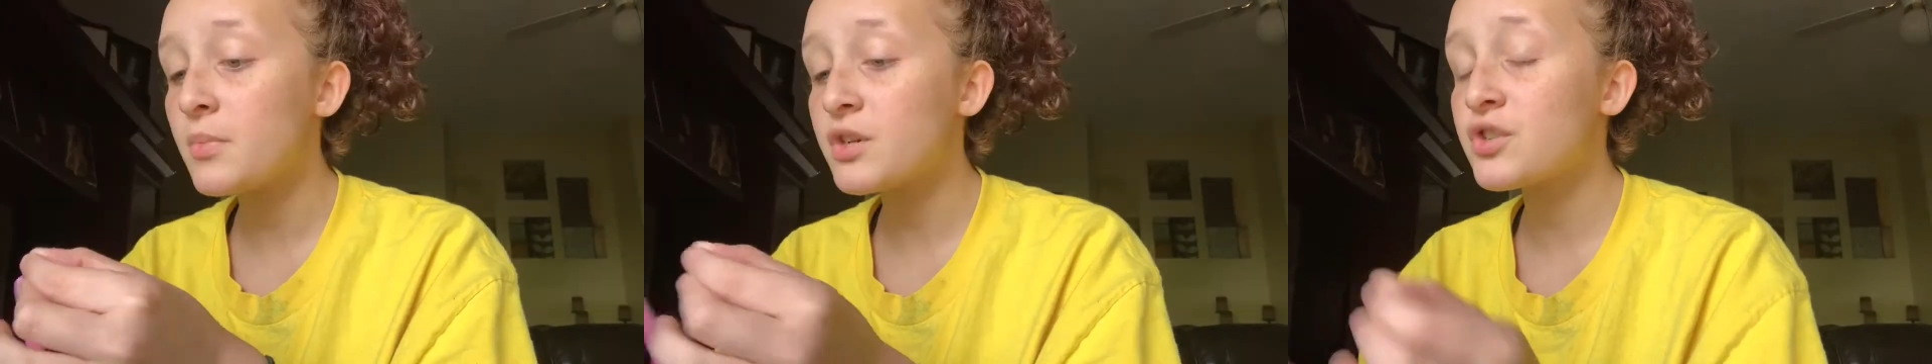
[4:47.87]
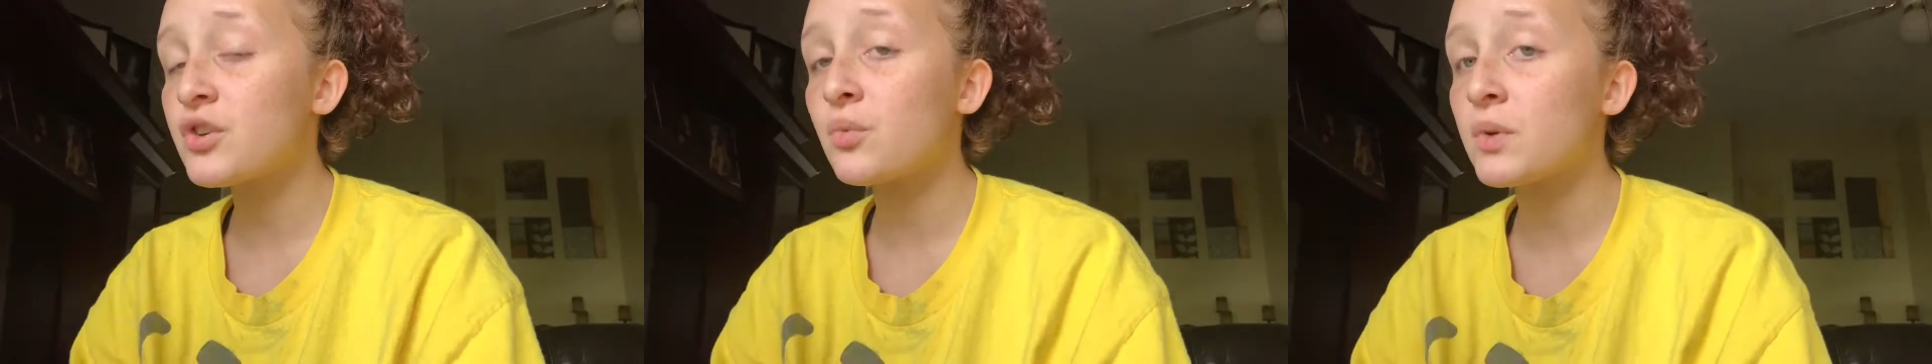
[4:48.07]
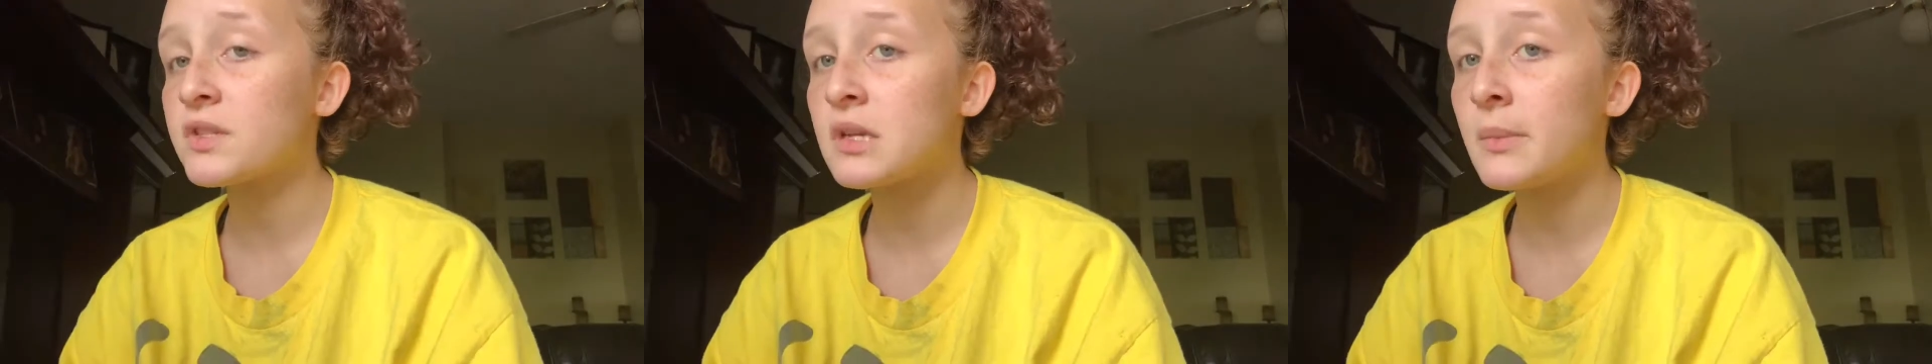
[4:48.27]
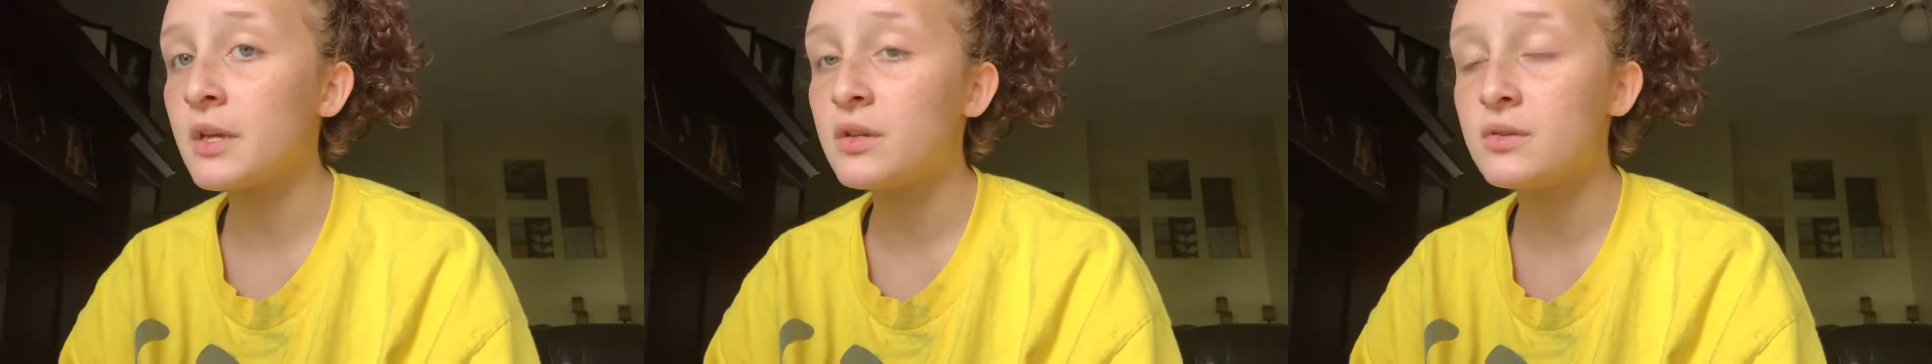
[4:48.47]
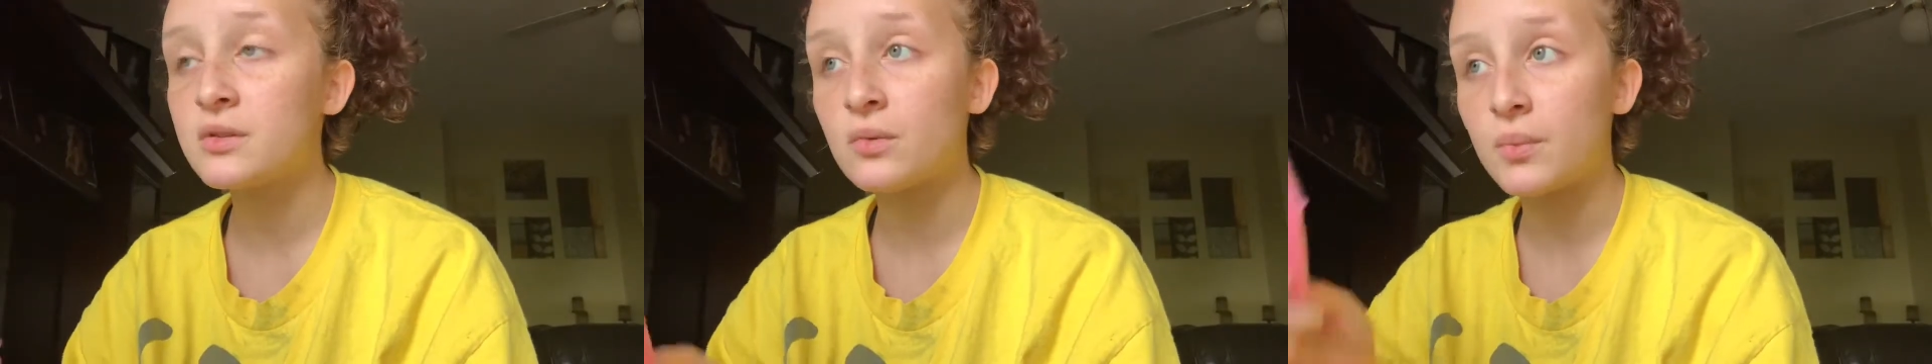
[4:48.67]
I'm pretty sure one time I
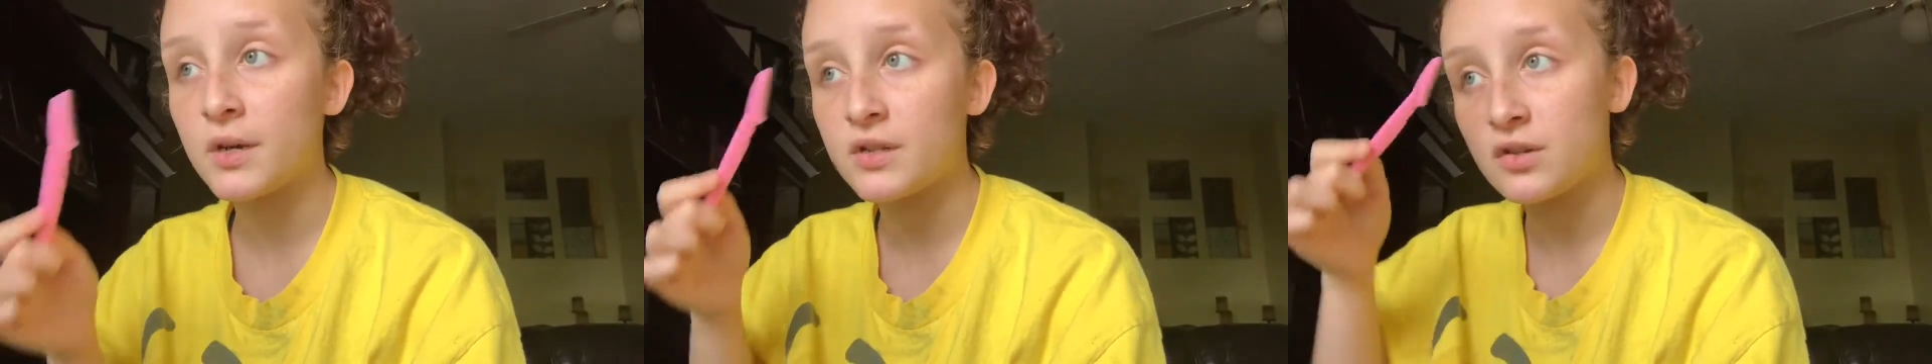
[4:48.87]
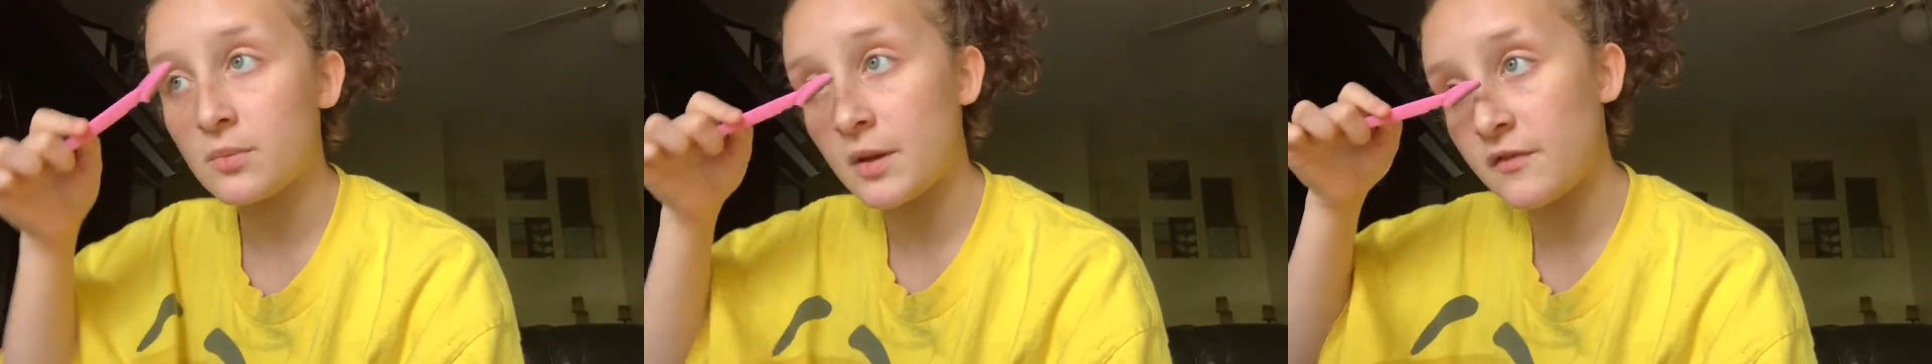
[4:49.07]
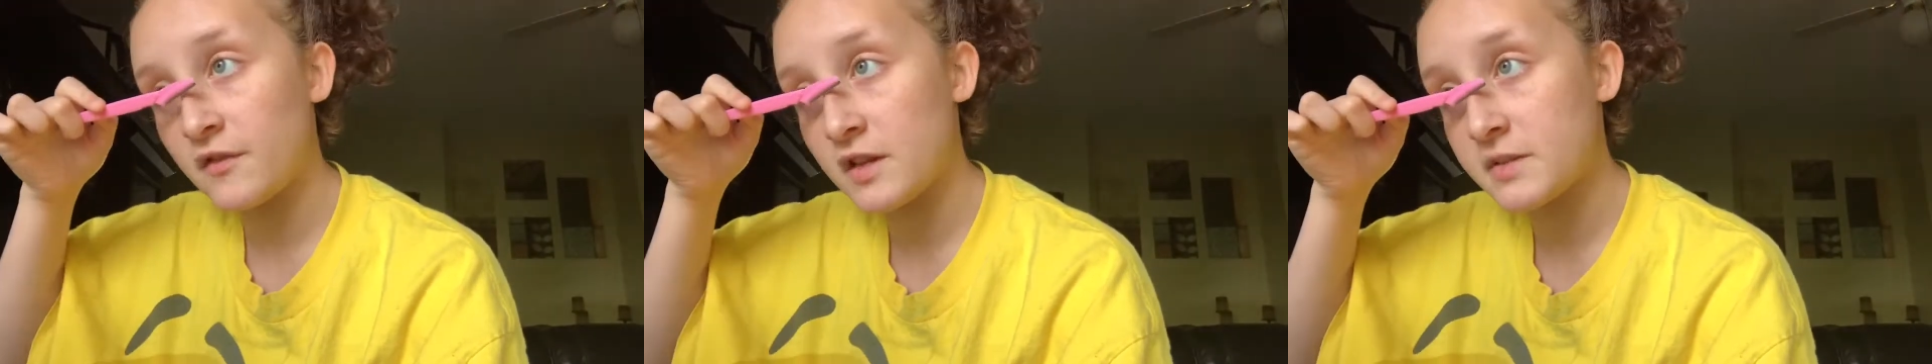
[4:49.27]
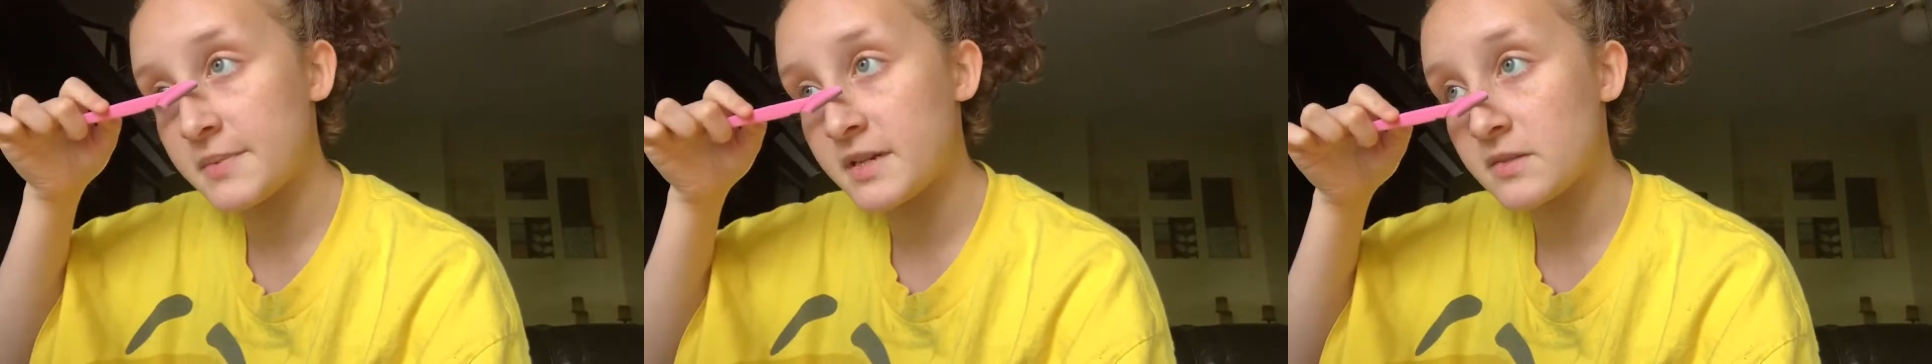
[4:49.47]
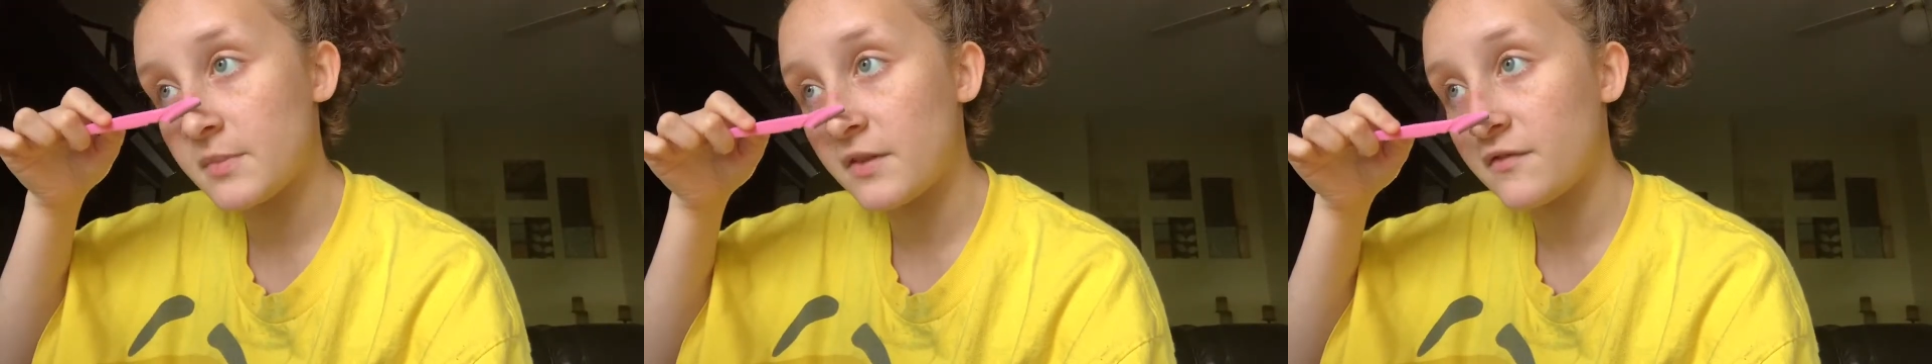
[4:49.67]
used a razor on my face
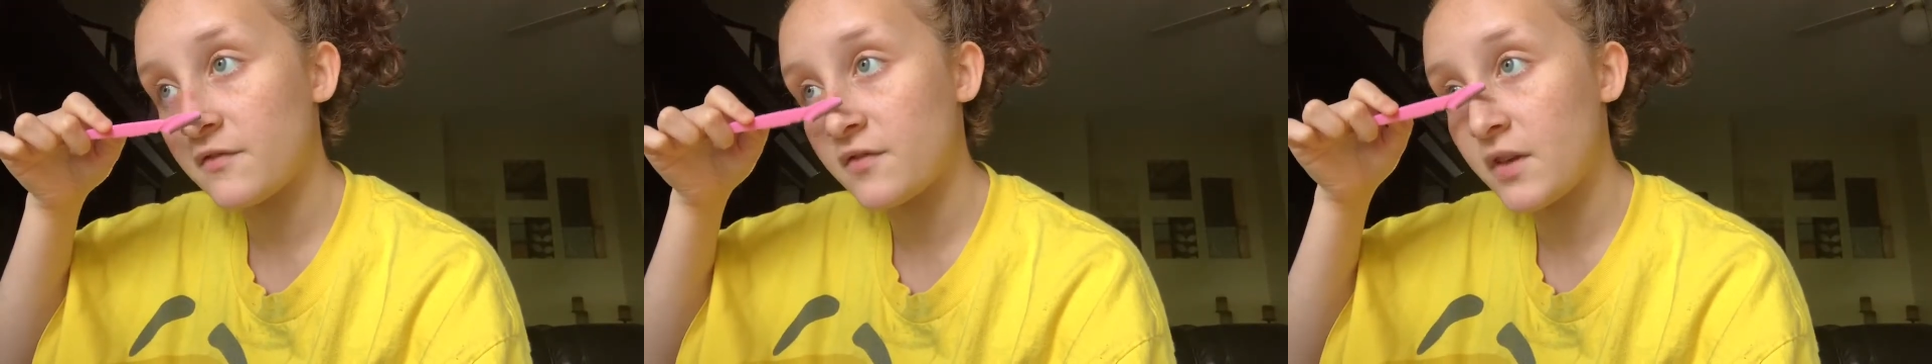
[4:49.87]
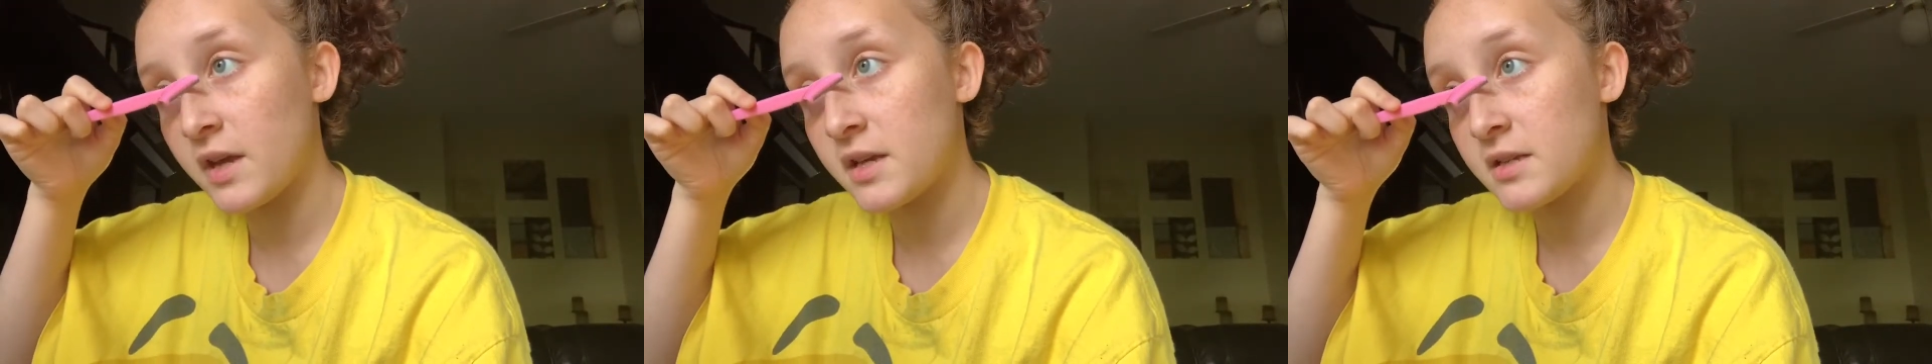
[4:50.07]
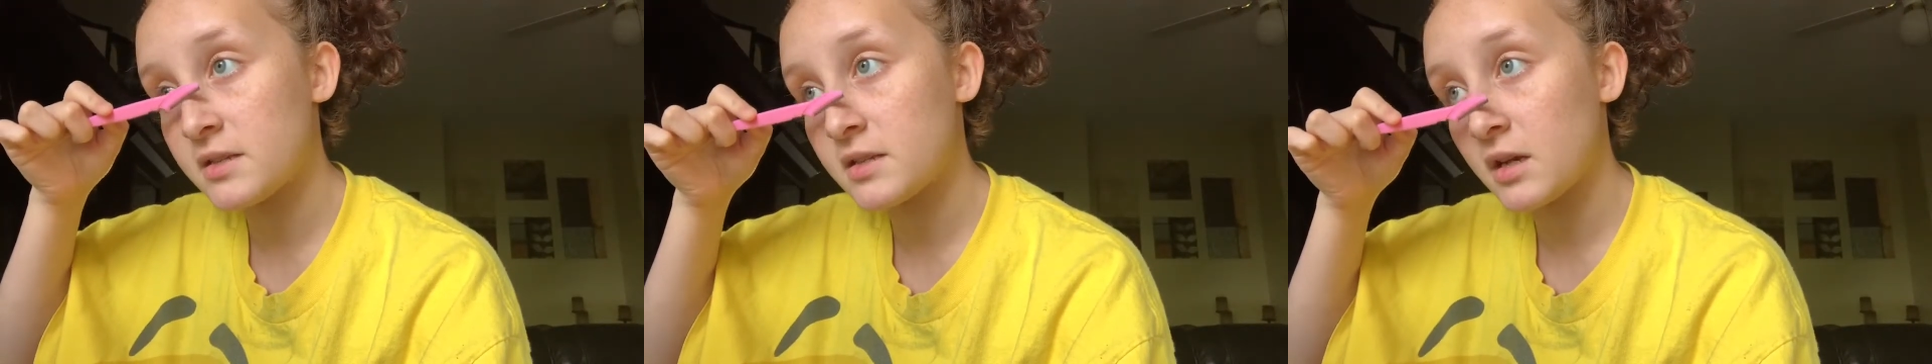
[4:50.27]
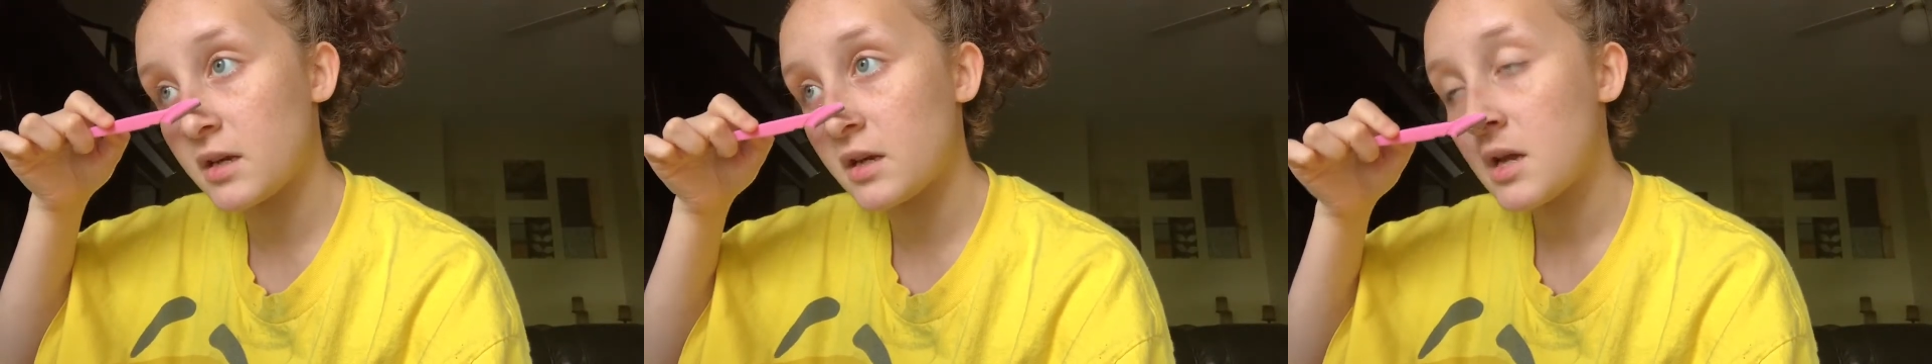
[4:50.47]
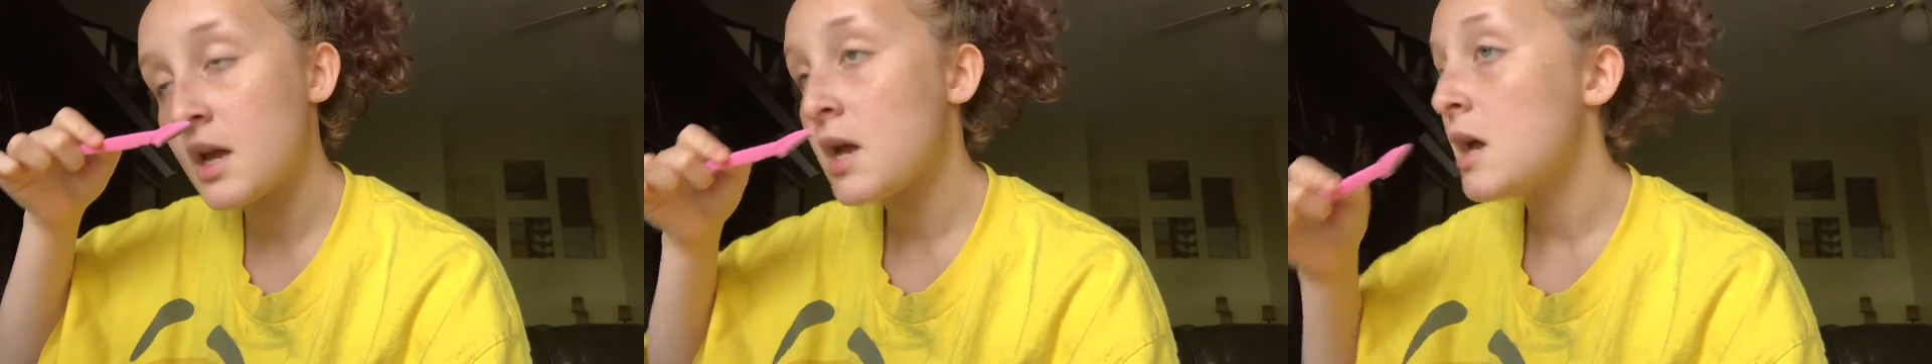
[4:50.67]
because my face, like,